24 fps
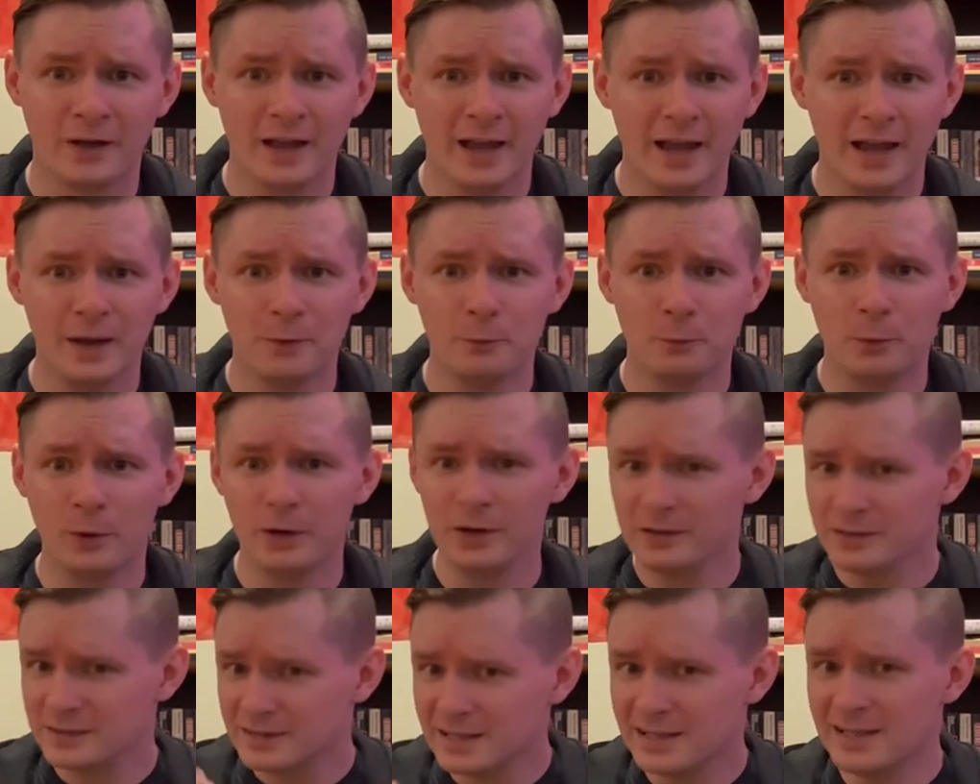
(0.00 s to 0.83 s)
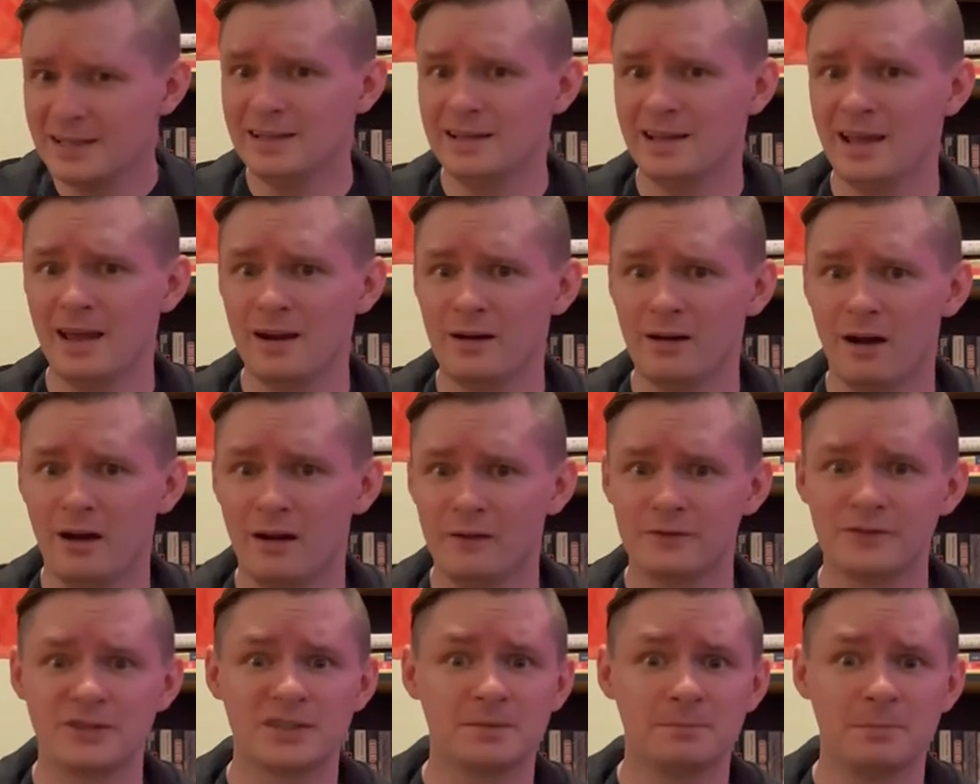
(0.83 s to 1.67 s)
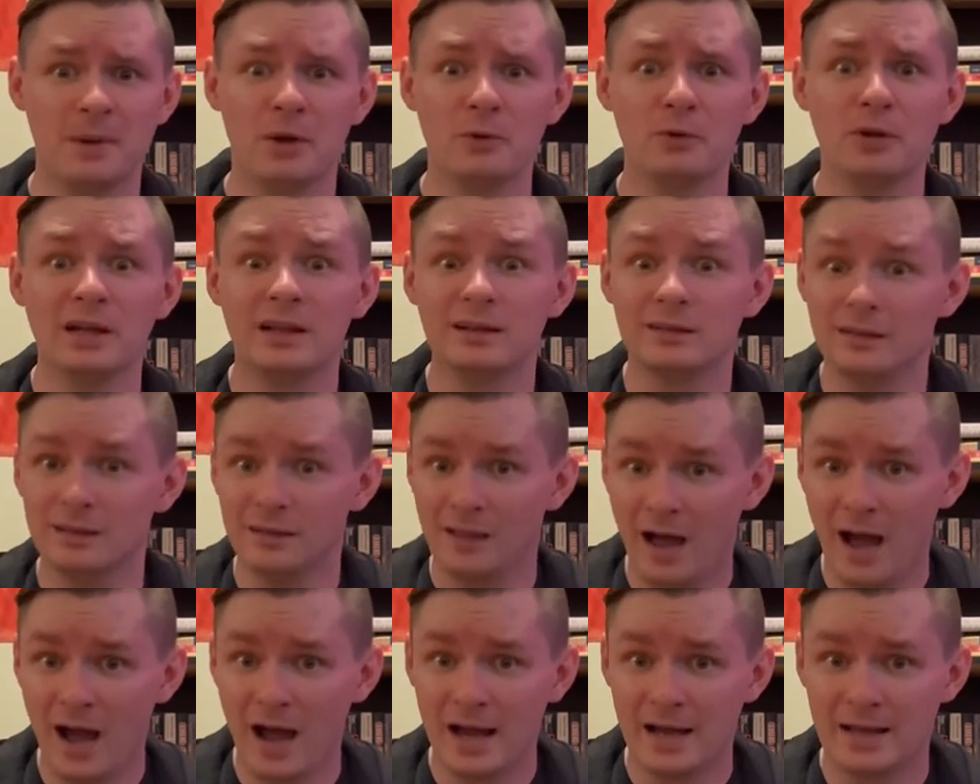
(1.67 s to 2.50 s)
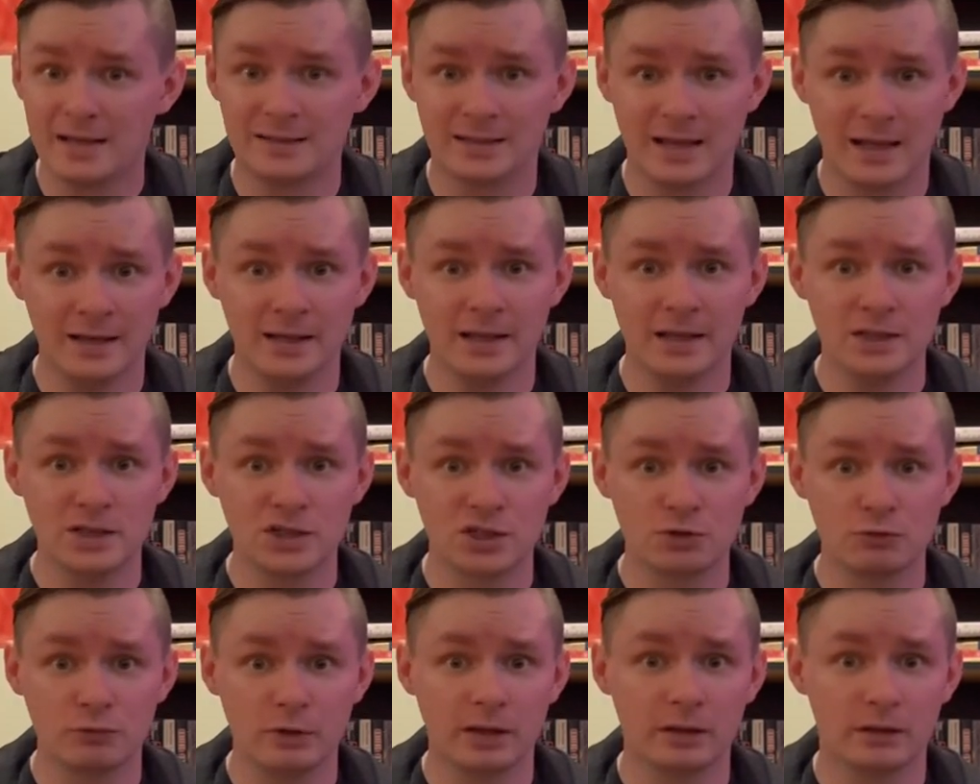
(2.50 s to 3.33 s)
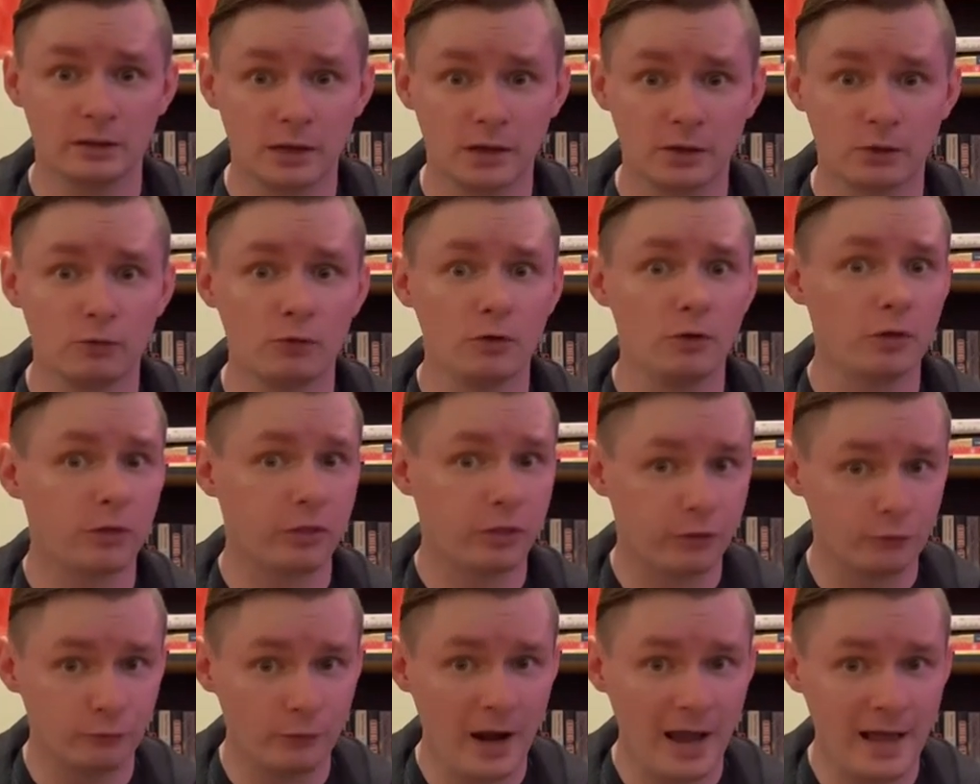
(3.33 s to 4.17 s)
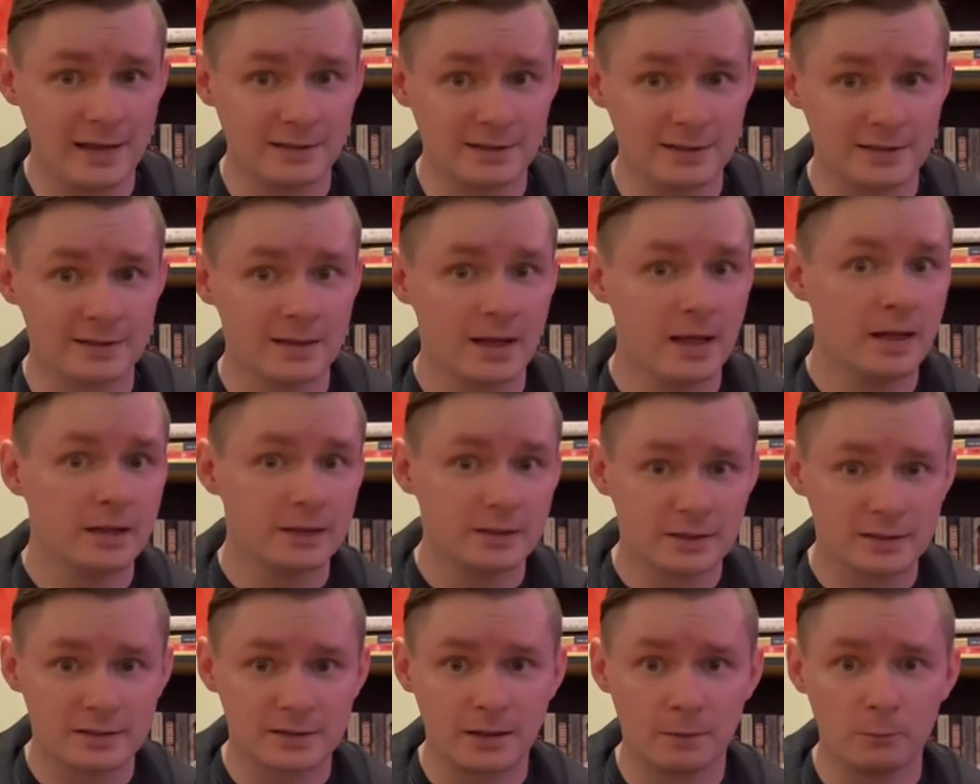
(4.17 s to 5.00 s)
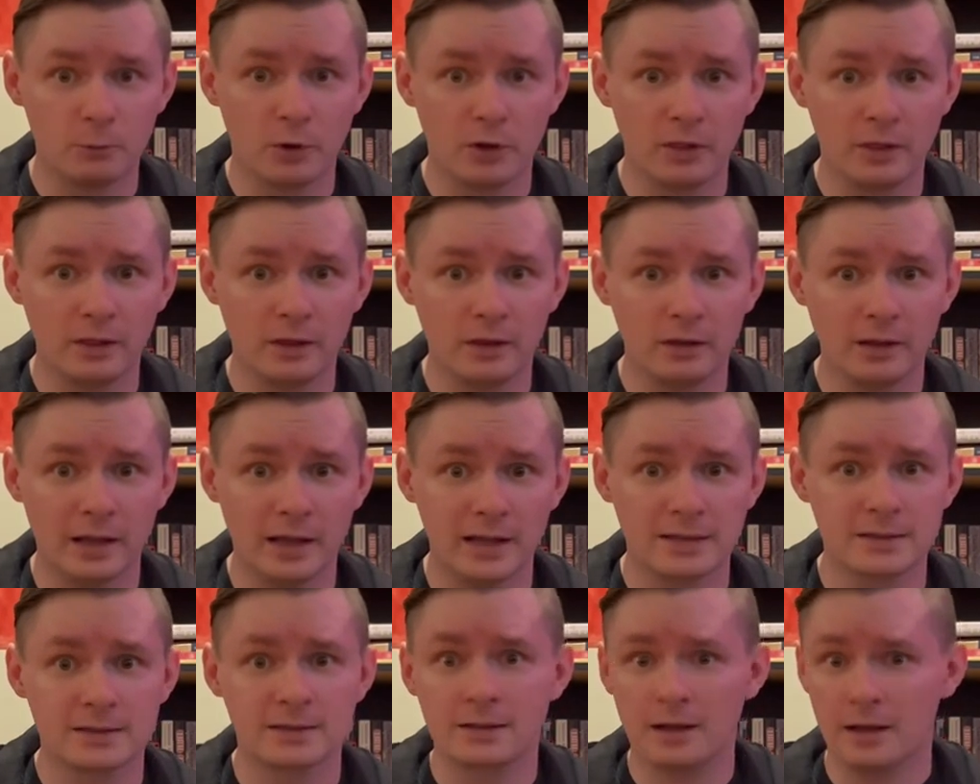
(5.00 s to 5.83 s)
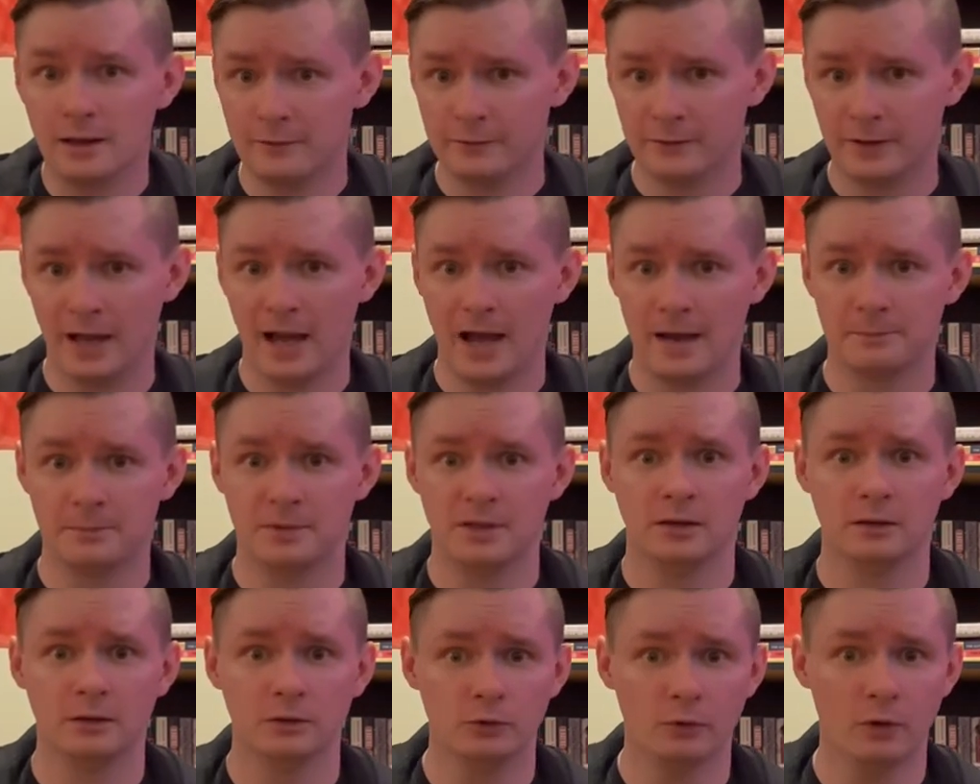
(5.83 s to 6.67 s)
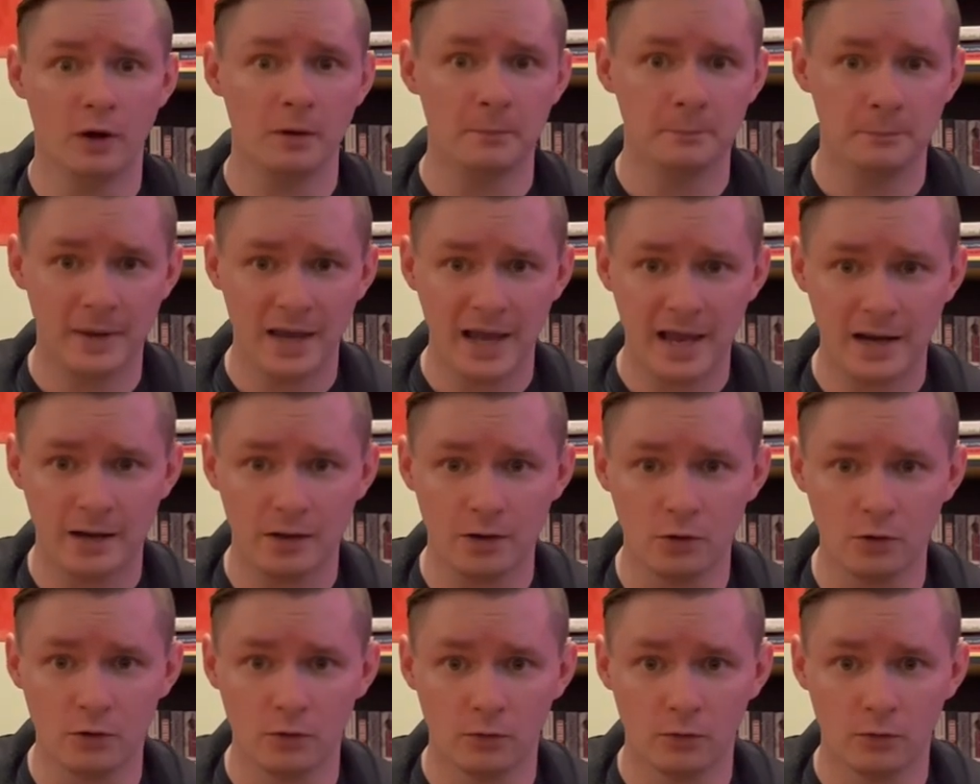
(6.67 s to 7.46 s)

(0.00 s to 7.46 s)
And where does he get off spouting lies and issuing literal threats to someone the likes of Captain Lou Albano?